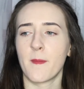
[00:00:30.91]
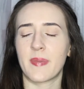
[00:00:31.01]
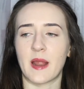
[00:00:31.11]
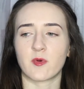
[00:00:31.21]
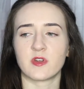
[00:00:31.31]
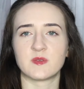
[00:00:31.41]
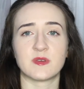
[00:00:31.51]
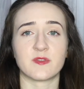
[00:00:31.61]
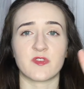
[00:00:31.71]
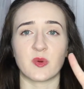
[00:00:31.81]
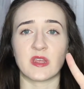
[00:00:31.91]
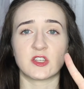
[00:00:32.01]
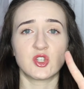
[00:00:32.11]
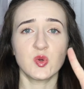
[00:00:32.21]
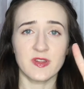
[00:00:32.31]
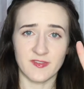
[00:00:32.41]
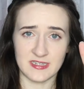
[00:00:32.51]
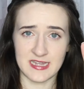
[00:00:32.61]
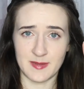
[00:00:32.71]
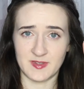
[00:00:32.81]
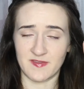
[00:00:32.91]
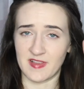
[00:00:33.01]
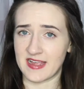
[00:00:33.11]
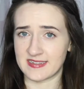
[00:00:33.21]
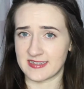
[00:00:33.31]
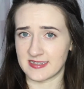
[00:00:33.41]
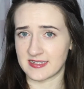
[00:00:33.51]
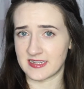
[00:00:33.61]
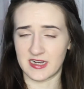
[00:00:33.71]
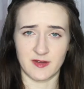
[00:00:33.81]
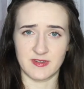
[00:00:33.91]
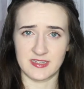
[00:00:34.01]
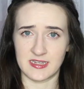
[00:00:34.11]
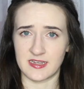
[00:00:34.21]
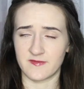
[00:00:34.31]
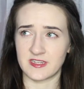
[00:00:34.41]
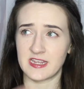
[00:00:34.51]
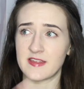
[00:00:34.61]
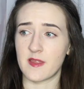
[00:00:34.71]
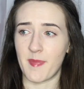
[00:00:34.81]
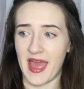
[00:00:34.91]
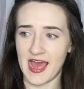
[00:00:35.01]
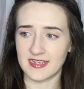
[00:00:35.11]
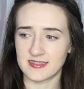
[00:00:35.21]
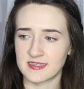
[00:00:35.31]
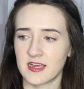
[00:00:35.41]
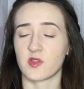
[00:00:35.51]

but I'm going to be reviewing two different types of lenses that I received in the past.